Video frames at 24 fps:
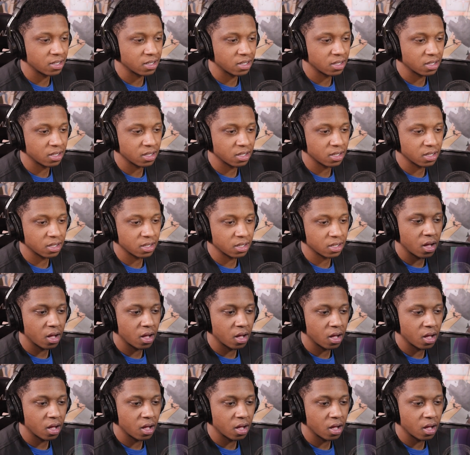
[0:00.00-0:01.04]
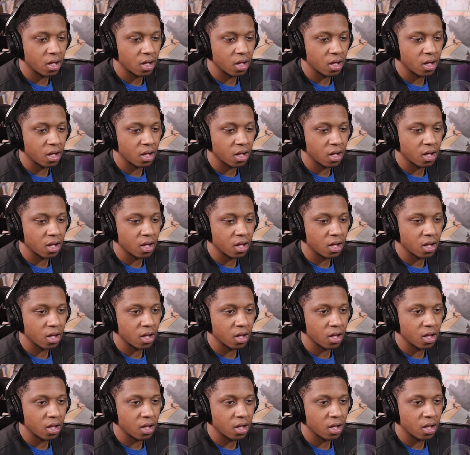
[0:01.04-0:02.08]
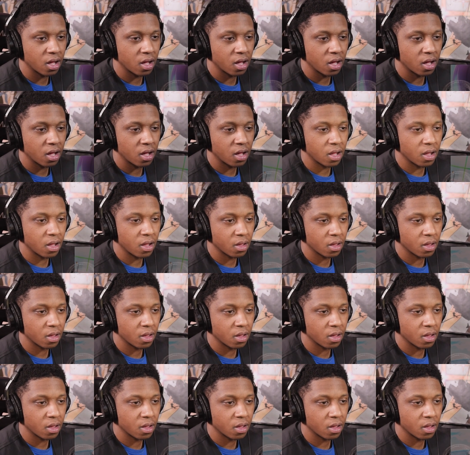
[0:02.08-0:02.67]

(no one is talking)